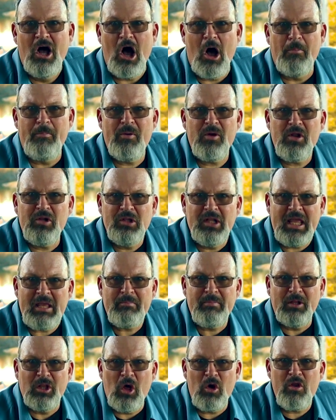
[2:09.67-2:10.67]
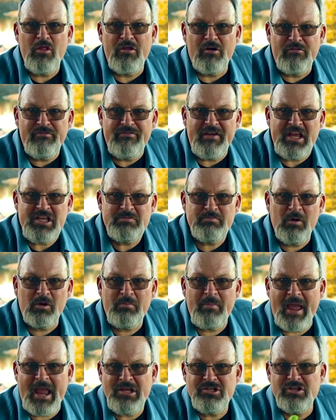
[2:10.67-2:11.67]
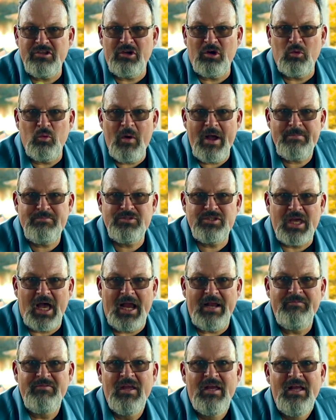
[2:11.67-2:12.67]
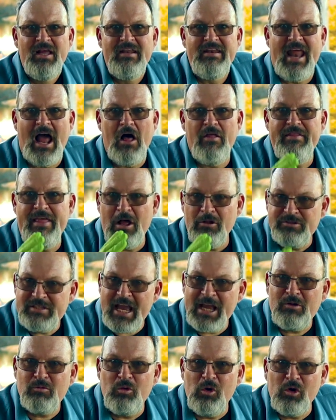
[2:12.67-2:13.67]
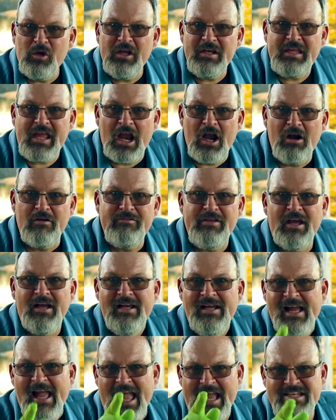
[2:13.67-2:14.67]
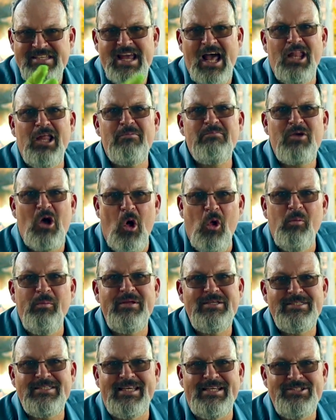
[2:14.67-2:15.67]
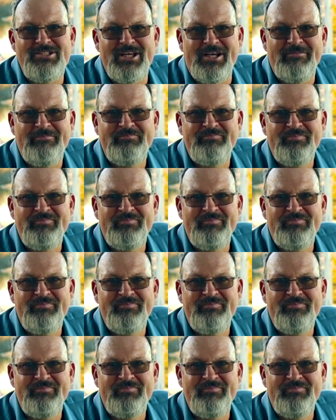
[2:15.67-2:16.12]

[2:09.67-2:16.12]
I'll put a link below to their Facebook page and their website. Now they'll take real good care of you, and tell them Coleman sent you.